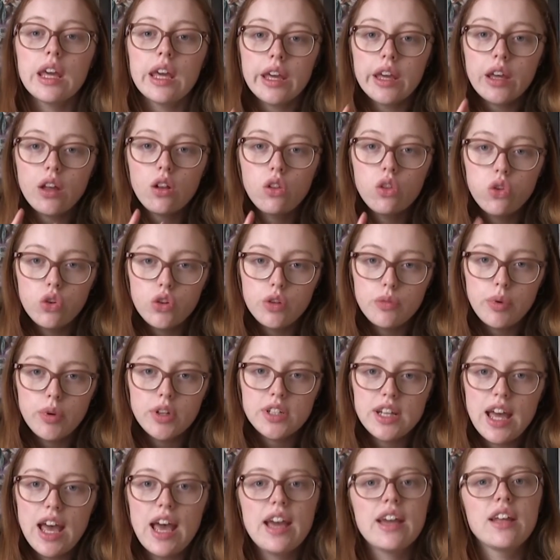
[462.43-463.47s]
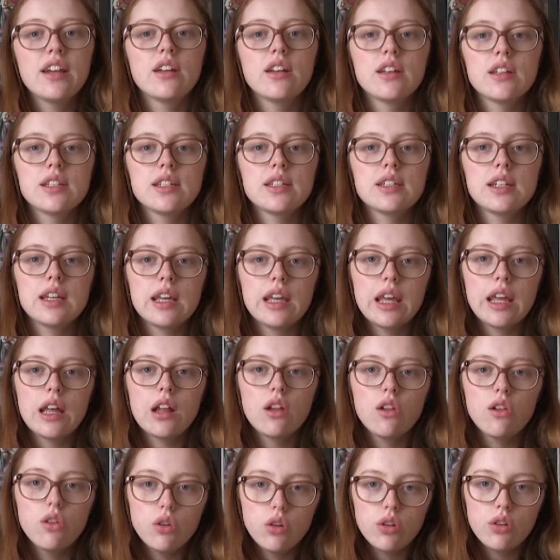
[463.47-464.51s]
Include protagonist,
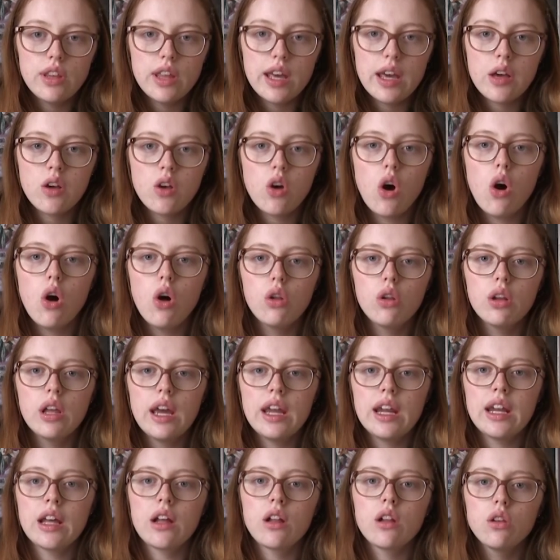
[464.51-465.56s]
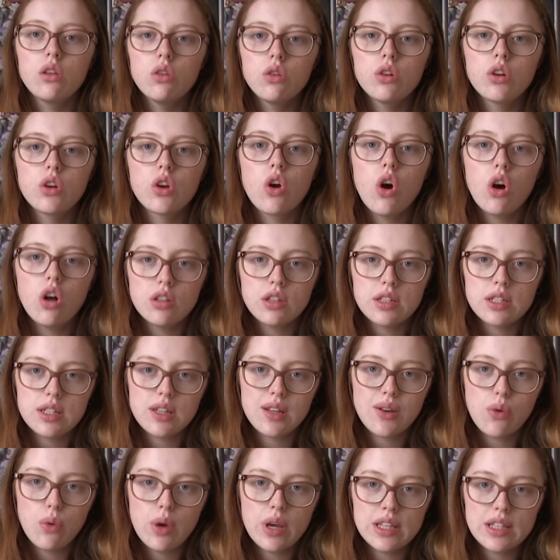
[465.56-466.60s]
include their goal, and include a
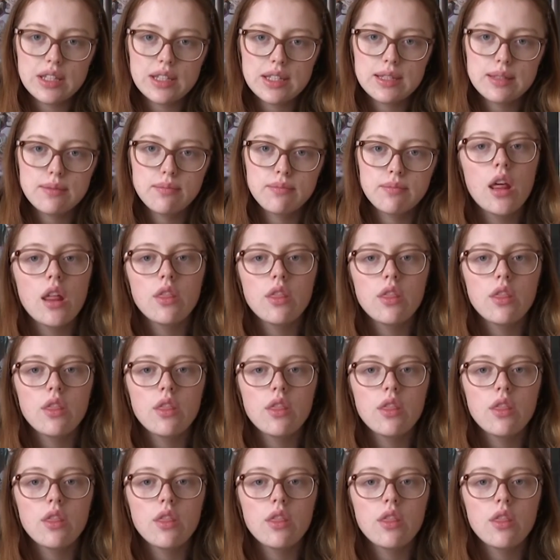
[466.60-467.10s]
consequence.